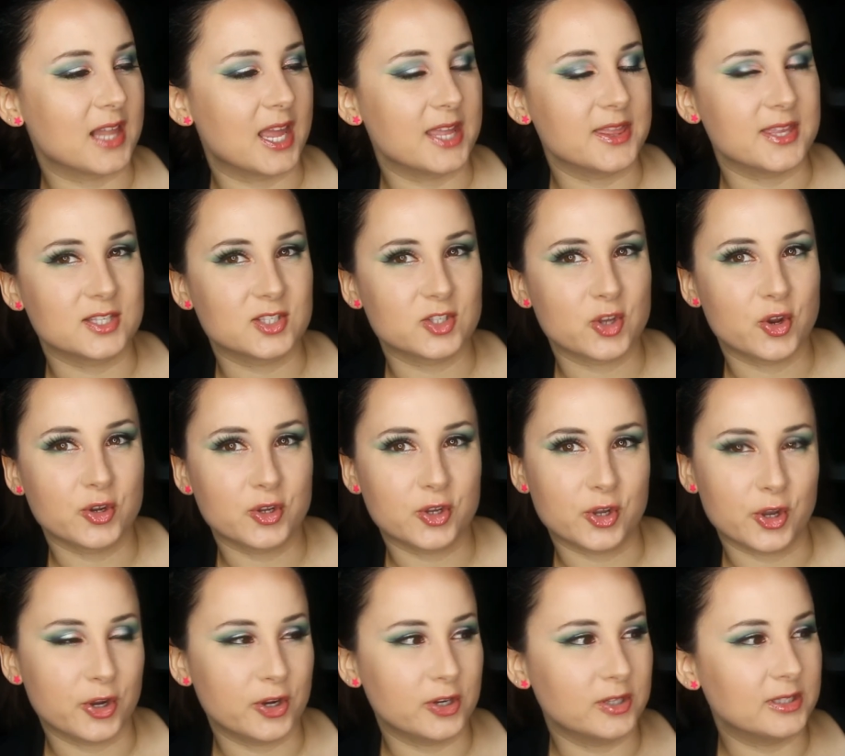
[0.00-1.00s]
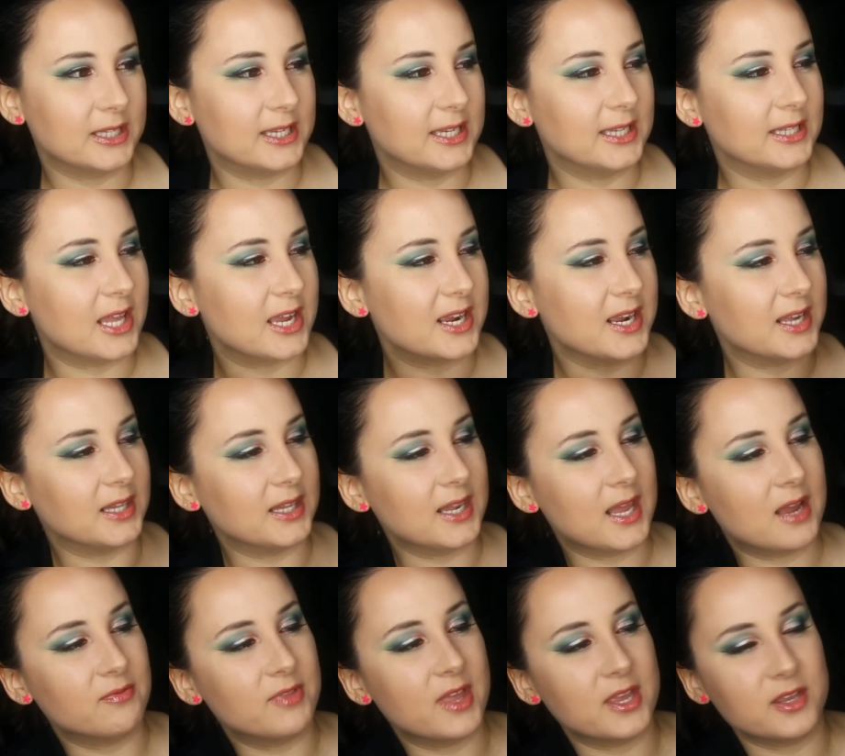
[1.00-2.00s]
Like they're so girly. Like I
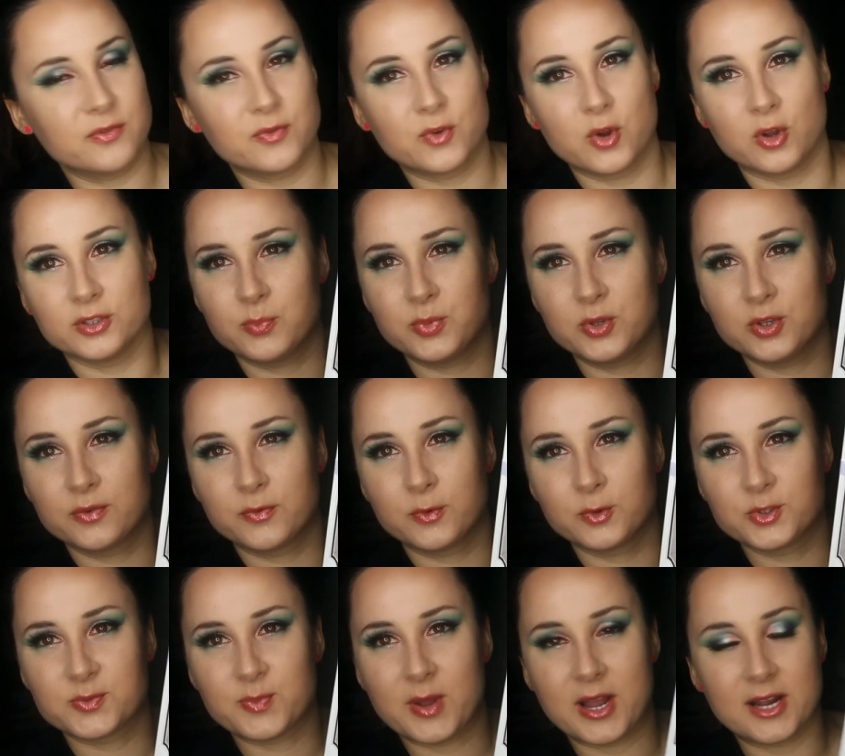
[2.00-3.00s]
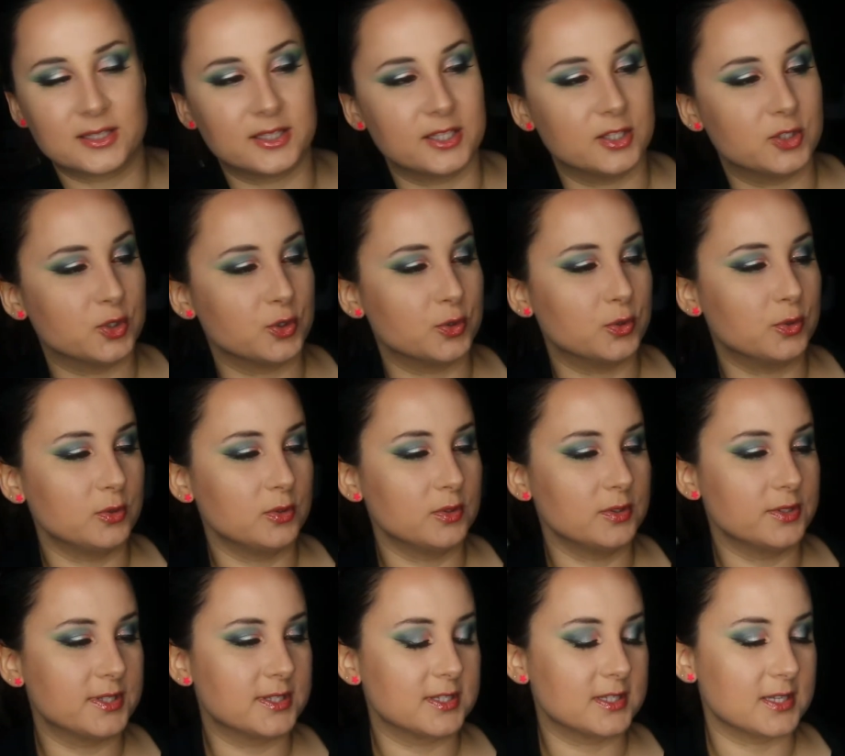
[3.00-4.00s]
love that you've got beautiful sparkly
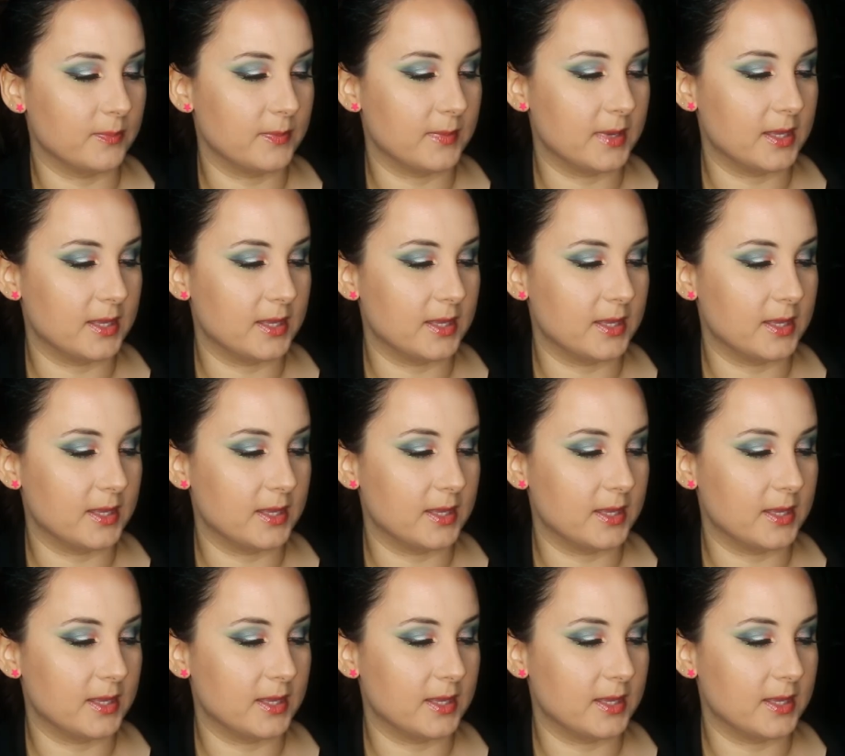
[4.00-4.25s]
jewels